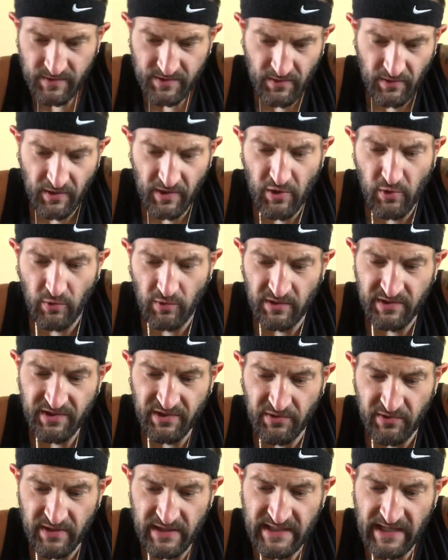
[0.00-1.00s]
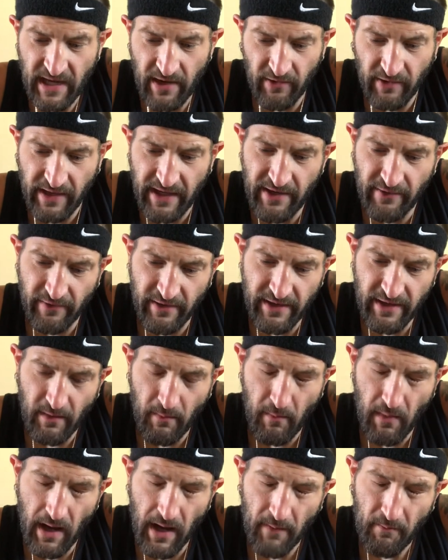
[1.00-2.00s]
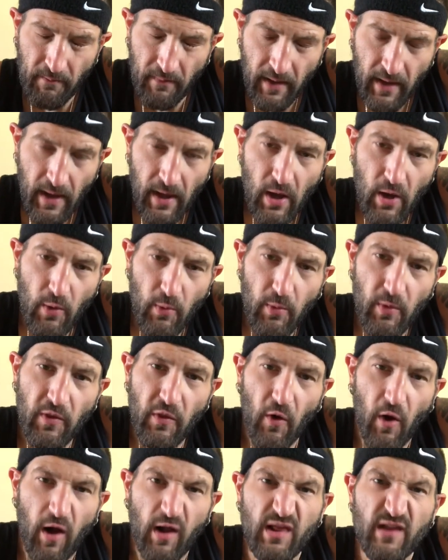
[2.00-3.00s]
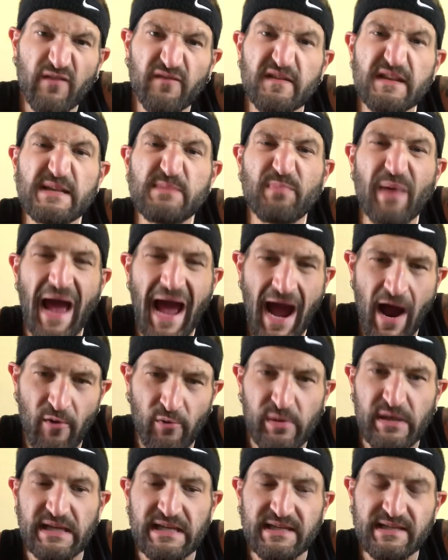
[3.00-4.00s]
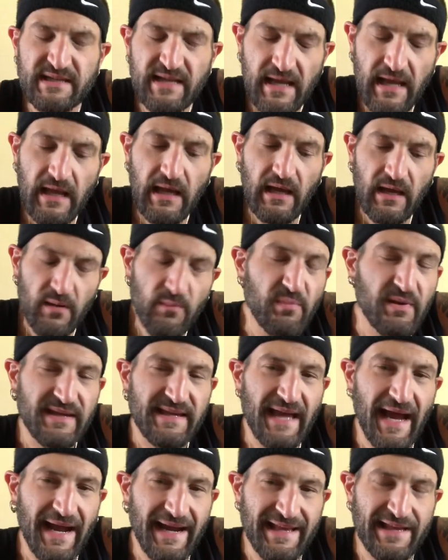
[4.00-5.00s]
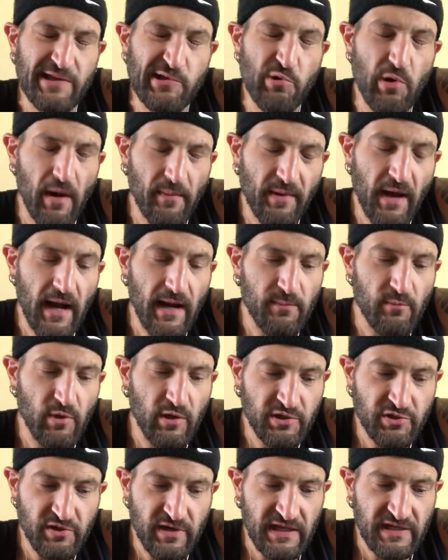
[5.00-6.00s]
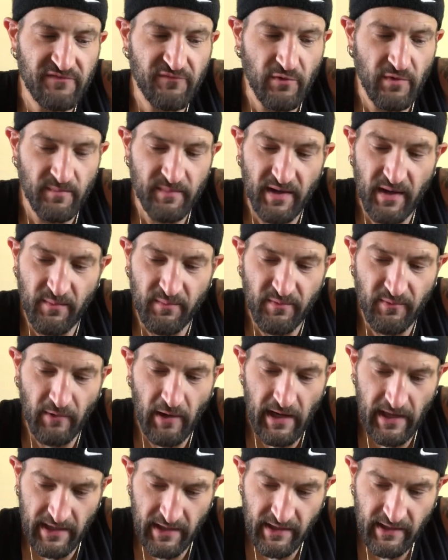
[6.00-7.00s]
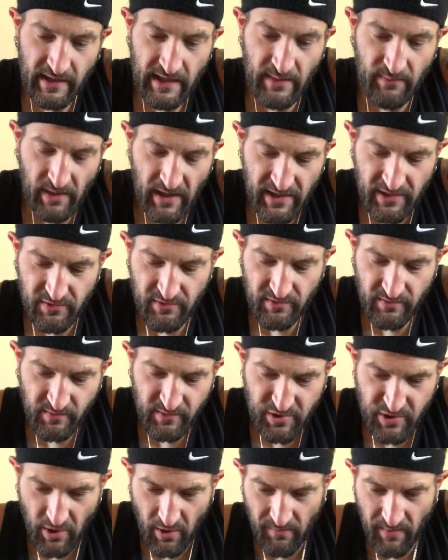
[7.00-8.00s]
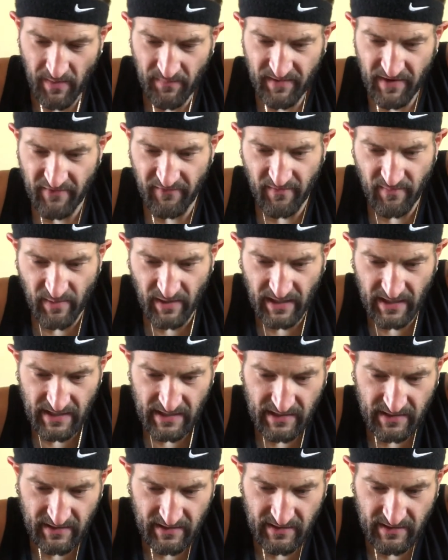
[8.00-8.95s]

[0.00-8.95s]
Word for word: So the coolest dude is now gearing him up with all of his Powies. But Daddy Duhop got him all transformed up right. Come on, dude. Show him up to everybody.